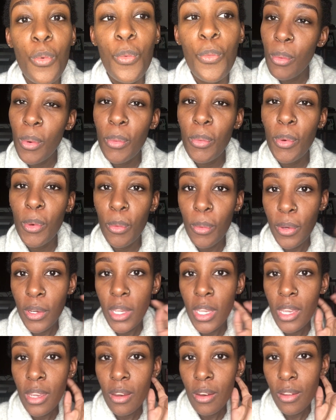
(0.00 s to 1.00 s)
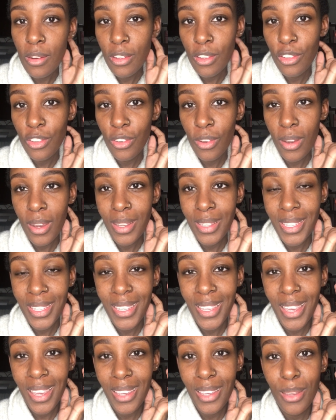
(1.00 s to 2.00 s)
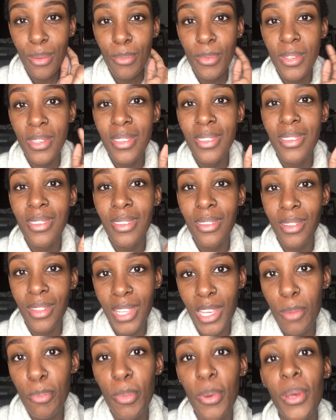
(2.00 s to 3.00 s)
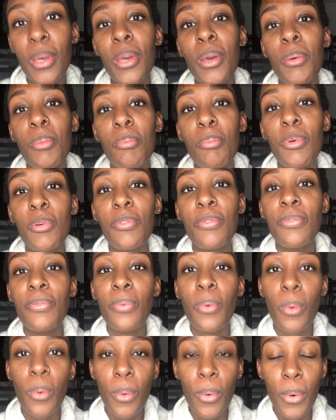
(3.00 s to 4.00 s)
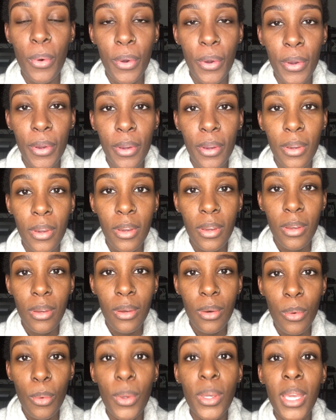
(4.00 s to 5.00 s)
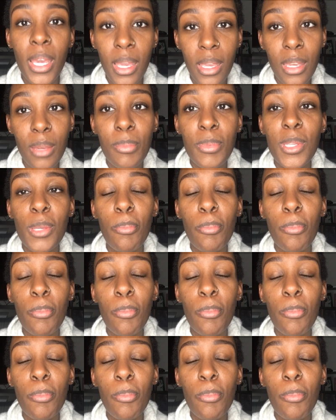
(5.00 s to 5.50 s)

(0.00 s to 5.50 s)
What we're working on is trying to get him to sleep before, or get him to